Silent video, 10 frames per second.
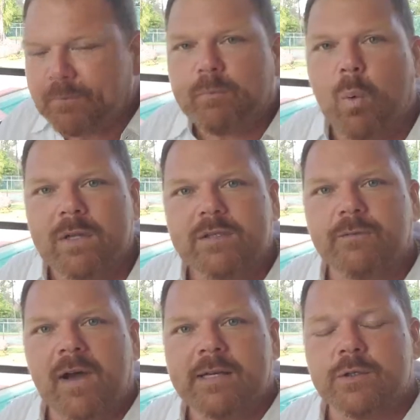But once you
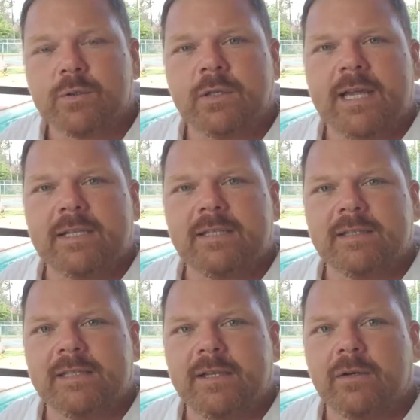find a truly
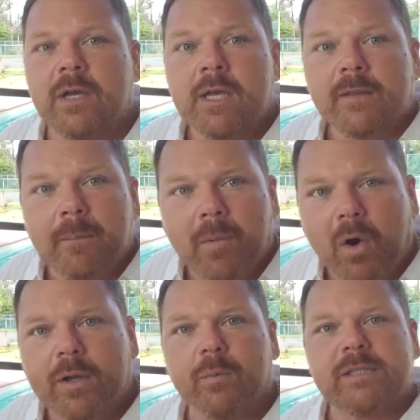excellent deal, the
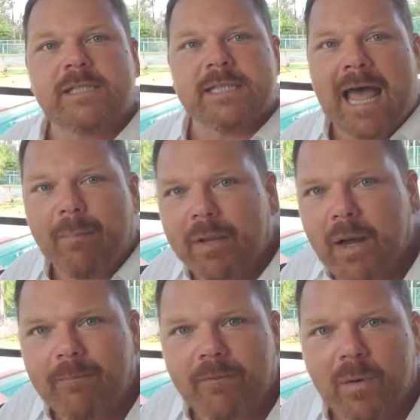market will snap it
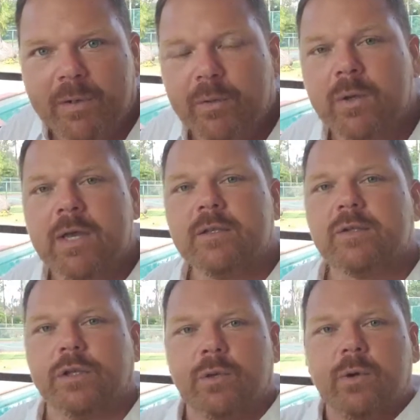up from you,
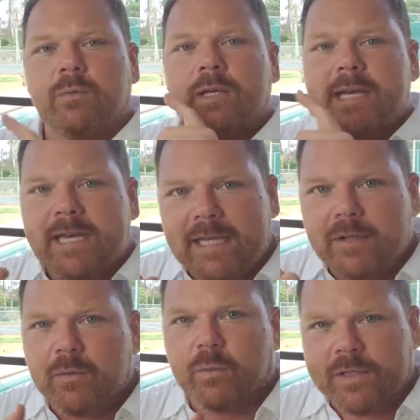so you don't
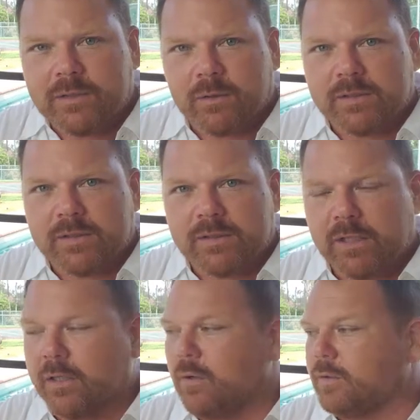need the resources to
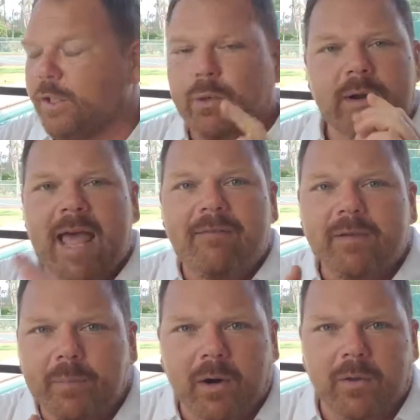close. You don't have
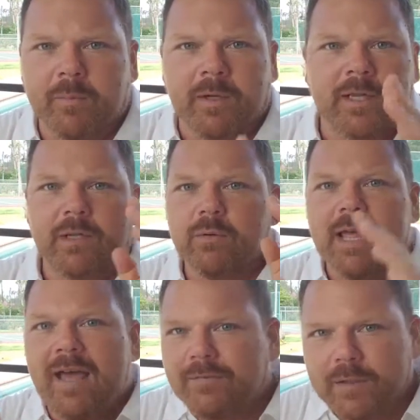to borrow the money. You don't
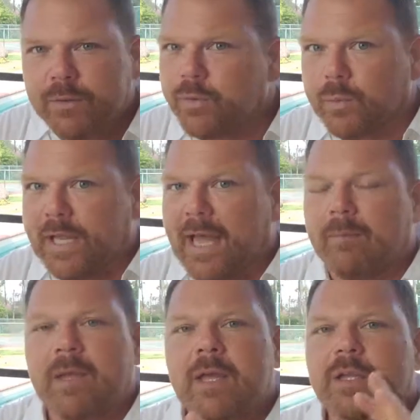have to do the
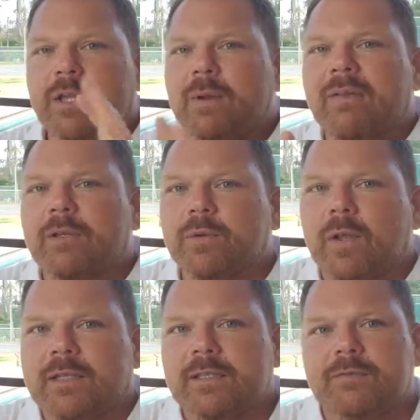rehab. You don't have to do
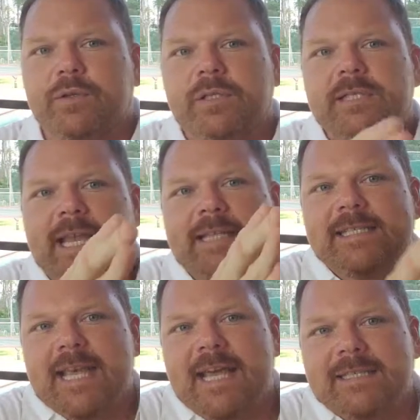all that stuff. You just take
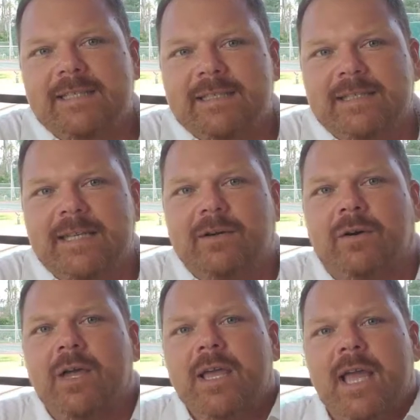this excellent
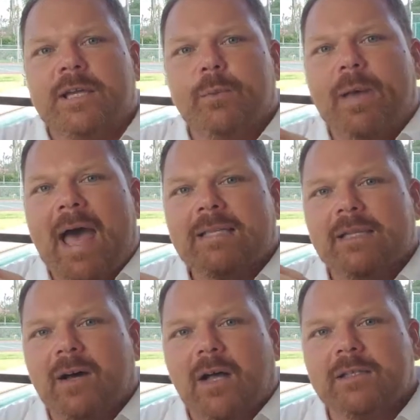deal and you pass
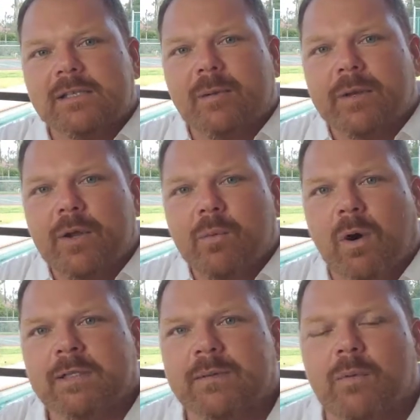it on to somebody who
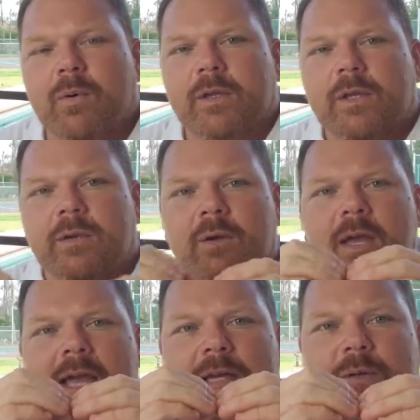wants it more than you,
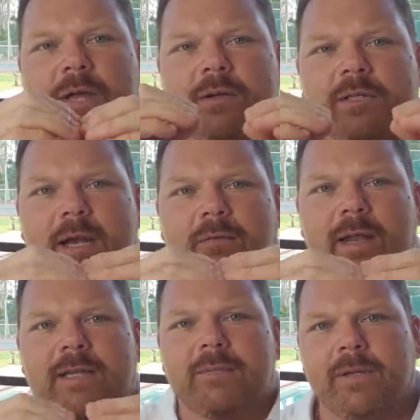and you get your check
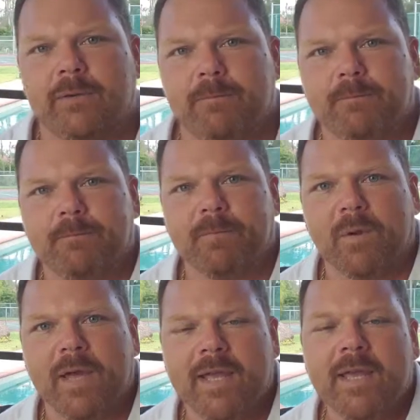right in the middle,
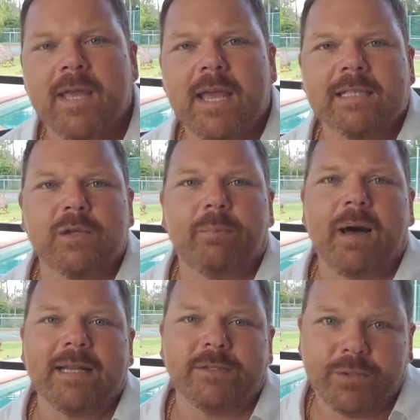okay? And so
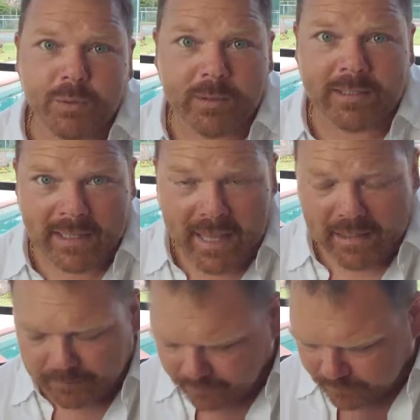by doing
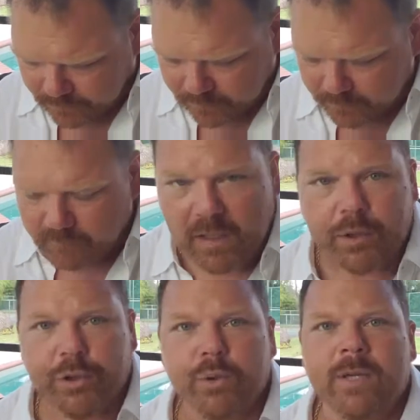that,
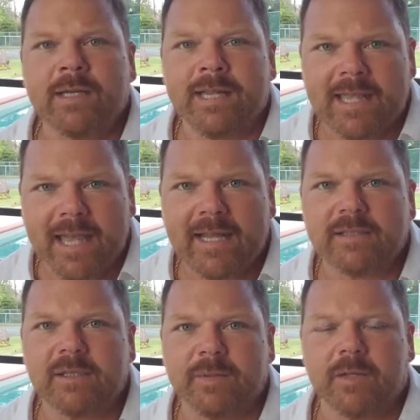you can get
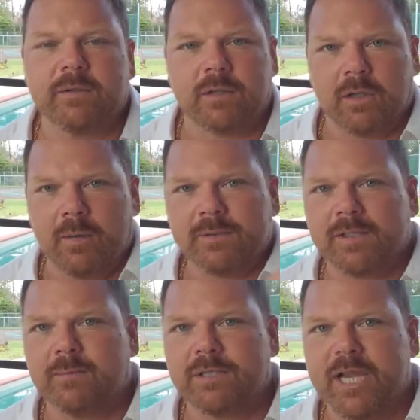some of those lump
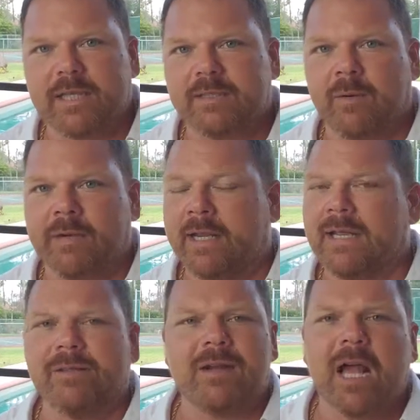sum checks coming in.
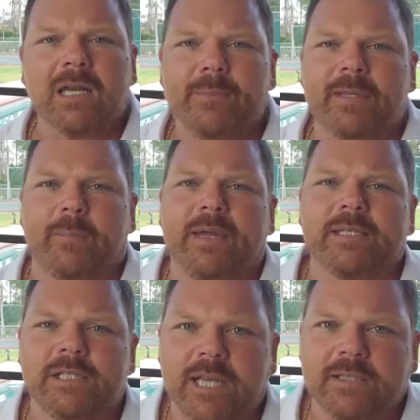Now, they're not going to be the
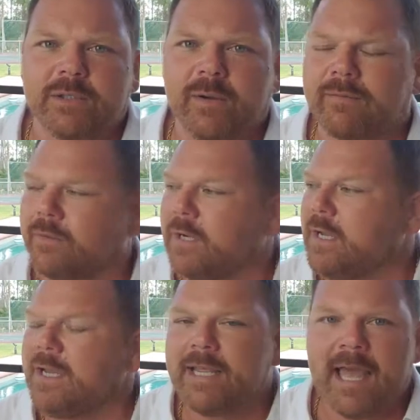biggest checks you ever
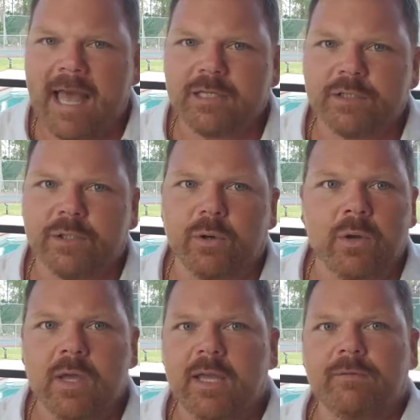cashed.
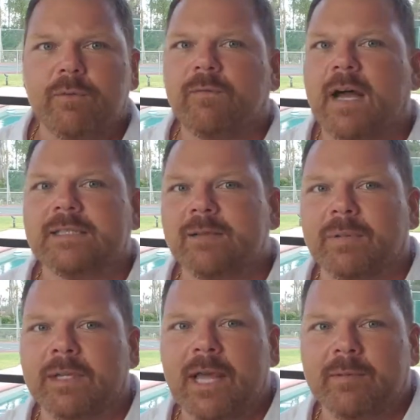If you find
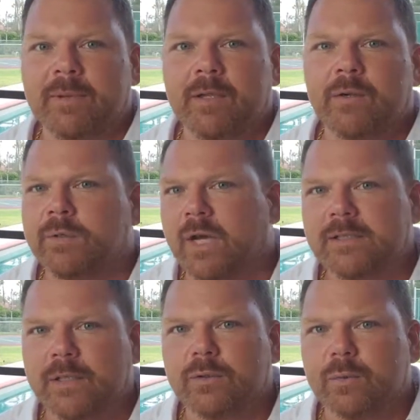somebody like me who
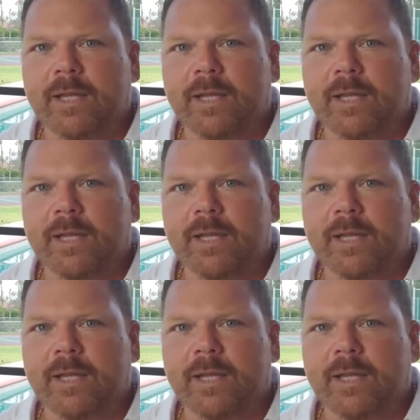does those